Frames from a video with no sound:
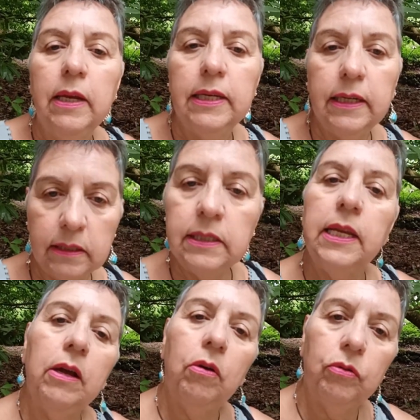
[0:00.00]
Isn't
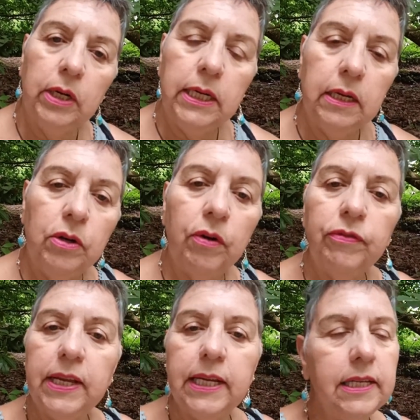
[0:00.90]
there already enough
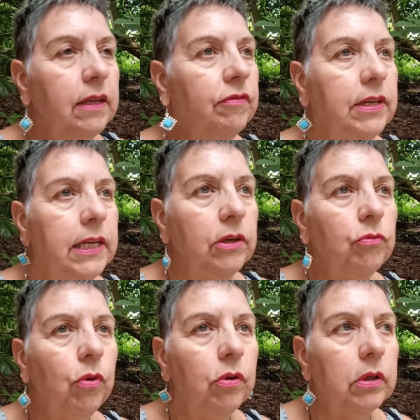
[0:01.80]
negativity in the
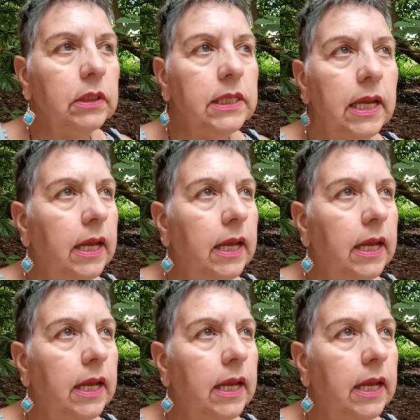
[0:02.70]
world?